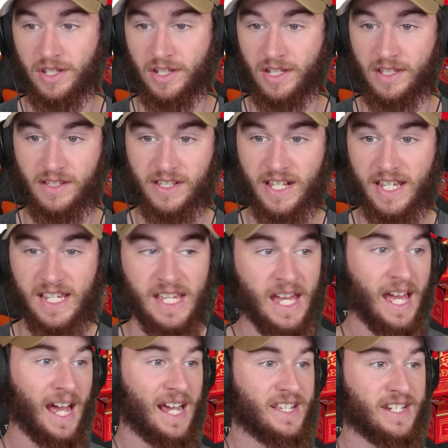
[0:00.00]
You can see,
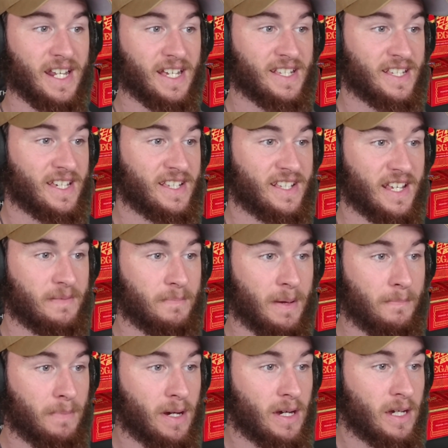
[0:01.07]
as an SCC
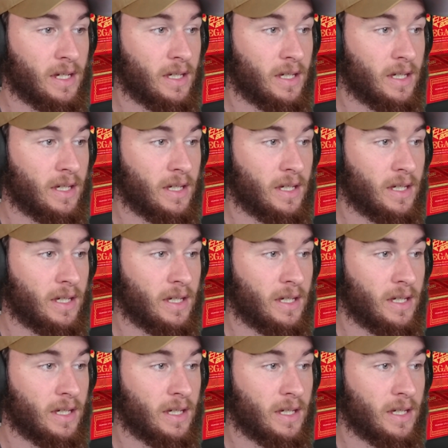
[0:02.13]
member,